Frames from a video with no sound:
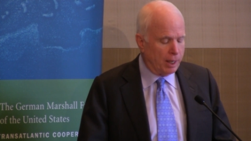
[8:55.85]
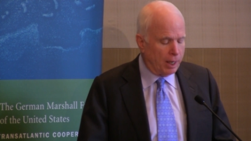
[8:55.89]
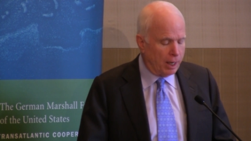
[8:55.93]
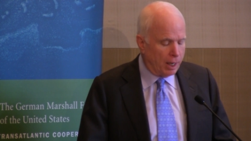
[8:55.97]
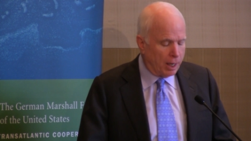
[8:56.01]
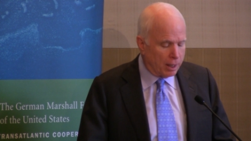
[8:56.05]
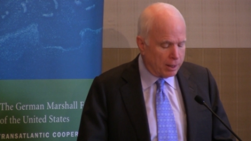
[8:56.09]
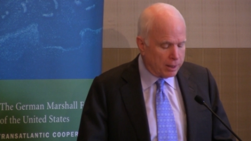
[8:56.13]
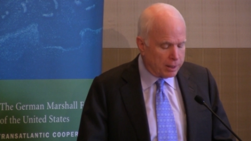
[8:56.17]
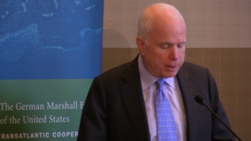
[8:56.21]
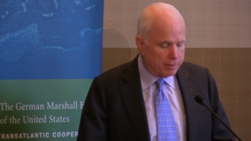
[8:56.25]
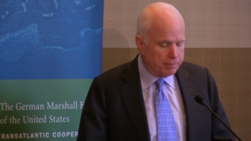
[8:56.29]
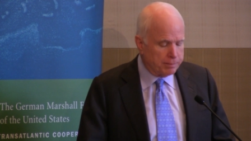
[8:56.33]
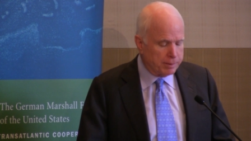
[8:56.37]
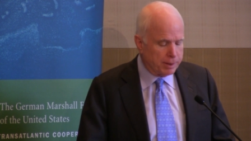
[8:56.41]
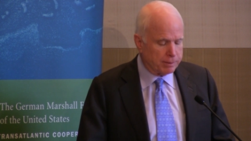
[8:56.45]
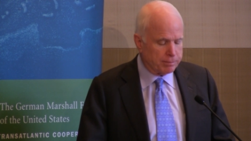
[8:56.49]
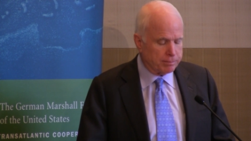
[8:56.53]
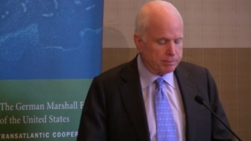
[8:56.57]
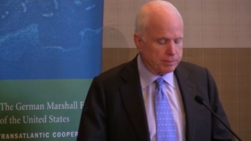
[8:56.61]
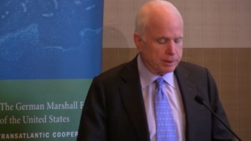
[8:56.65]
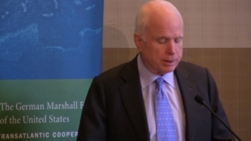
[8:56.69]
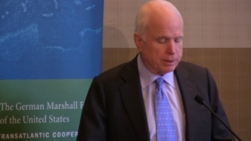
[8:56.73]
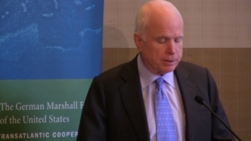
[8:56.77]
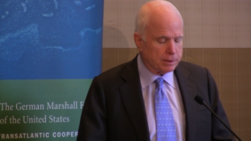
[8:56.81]
our
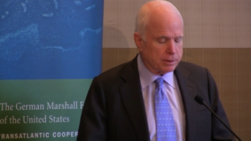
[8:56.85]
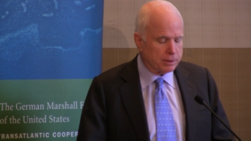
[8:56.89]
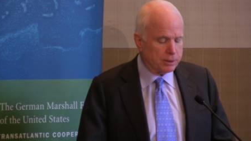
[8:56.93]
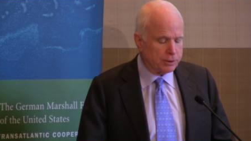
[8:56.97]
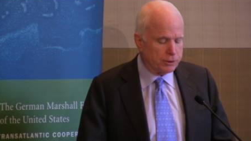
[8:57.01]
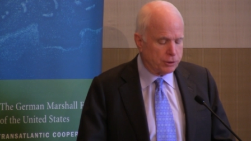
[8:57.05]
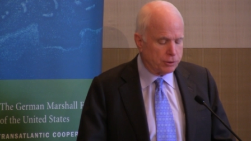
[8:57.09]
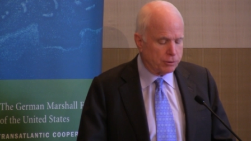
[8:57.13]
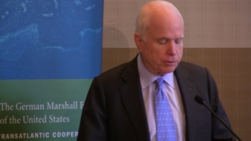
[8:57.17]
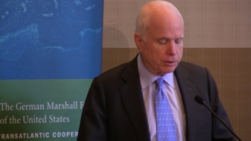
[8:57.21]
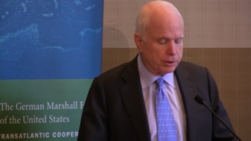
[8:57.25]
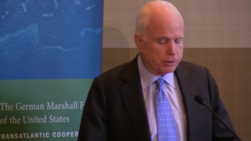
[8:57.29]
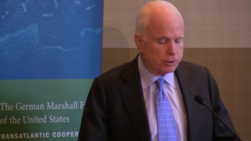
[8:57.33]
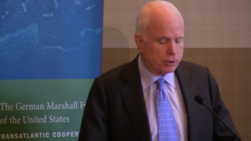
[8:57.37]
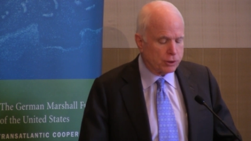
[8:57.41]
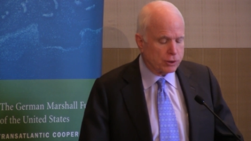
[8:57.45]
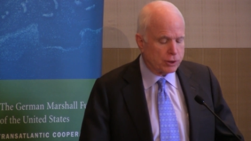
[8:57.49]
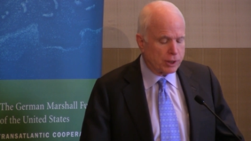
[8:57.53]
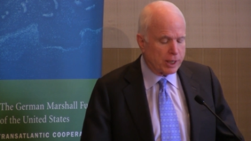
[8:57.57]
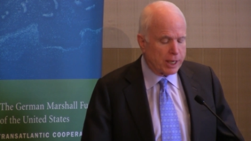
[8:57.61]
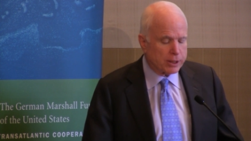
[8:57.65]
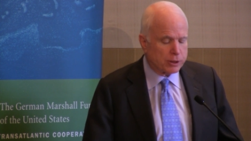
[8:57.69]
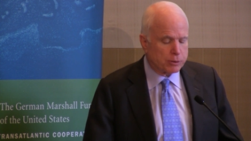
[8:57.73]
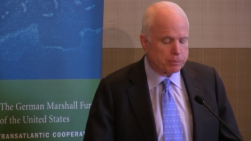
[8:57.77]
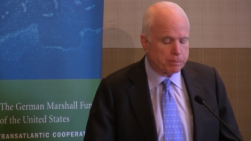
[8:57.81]
commitment to
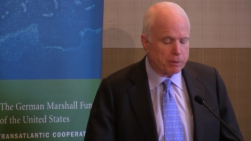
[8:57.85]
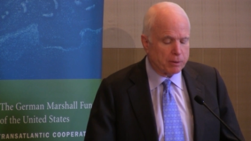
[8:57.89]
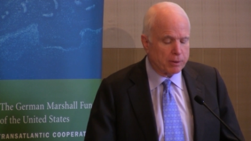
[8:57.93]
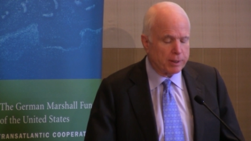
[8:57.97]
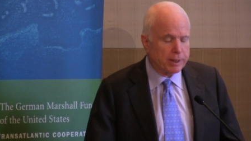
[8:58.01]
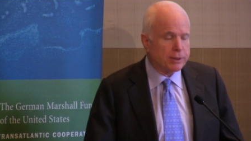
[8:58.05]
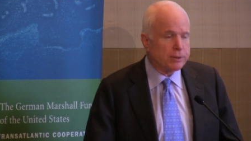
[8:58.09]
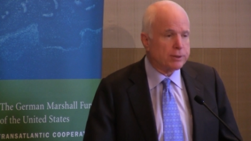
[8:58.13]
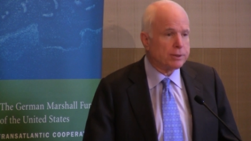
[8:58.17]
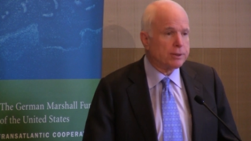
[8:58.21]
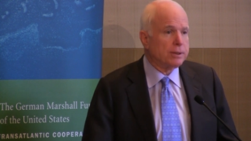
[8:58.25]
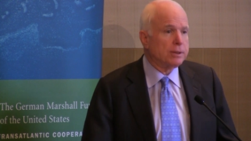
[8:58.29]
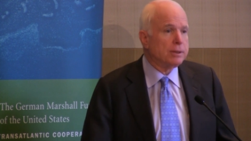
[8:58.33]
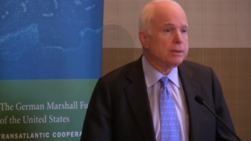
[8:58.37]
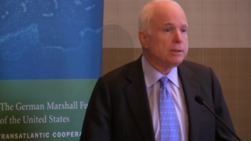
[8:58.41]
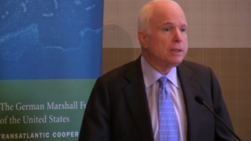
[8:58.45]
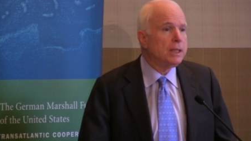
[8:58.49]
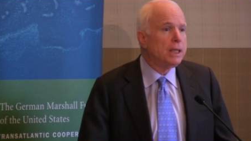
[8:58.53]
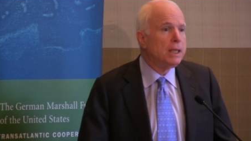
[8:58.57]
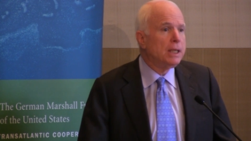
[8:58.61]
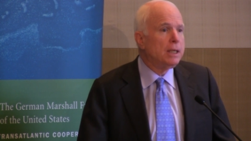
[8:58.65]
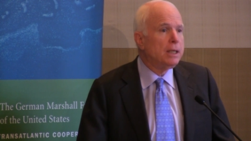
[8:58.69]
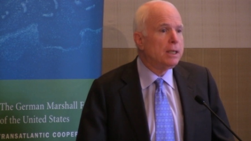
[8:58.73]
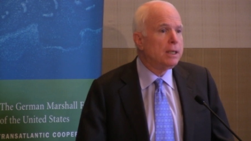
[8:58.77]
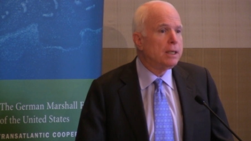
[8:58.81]
Georgia's aspiration
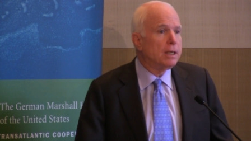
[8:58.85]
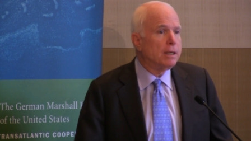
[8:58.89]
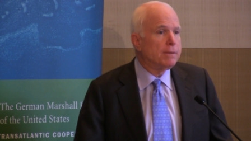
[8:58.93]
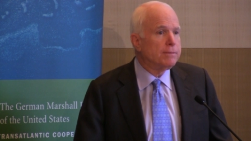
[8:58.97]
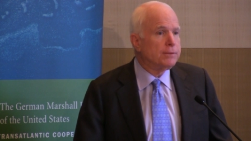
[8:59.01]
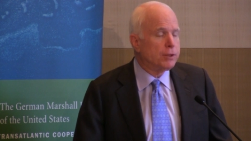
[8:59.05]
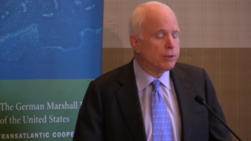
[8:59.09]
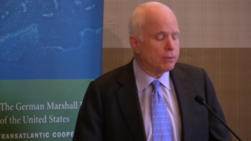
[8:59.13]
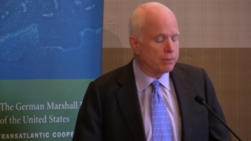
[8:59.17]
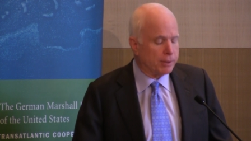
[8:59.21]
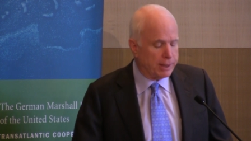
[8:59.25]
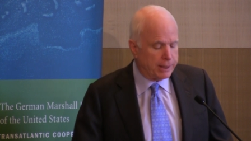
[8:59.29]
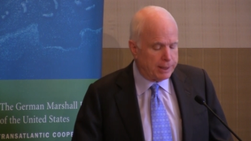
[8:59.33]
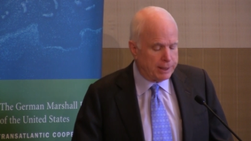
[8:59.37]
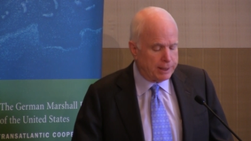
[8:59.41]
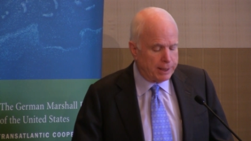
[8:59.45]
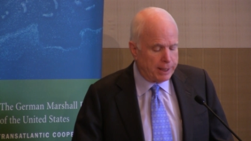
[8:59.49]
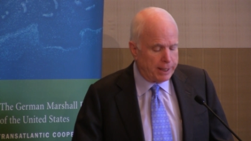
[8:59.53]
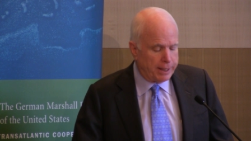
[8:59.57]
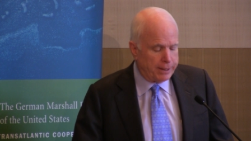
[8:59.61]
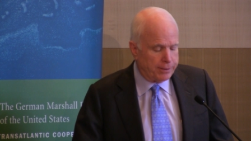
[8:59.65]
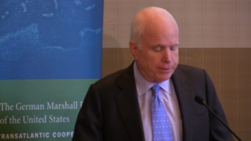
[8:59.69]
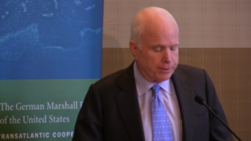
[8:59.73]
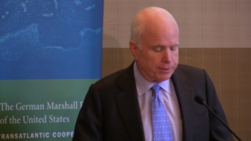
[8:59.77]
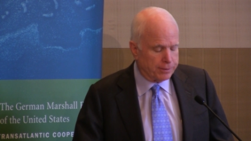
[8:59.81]
of joining
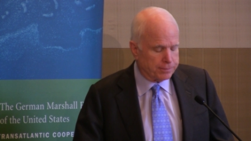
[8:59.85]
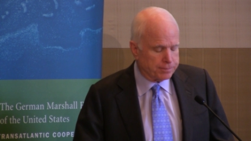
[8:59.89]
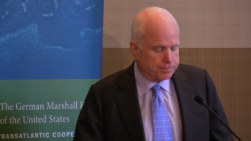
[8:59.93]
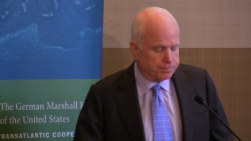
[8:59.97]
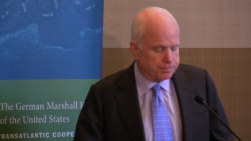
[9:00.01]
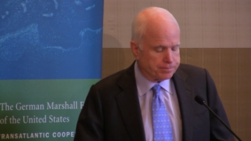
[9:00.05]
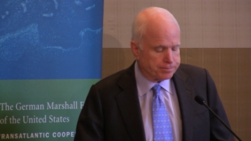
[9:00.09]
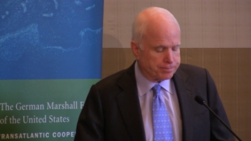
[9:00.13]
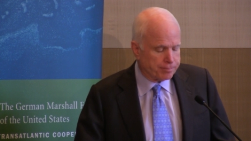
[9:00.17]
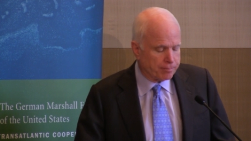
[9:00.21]
NATO.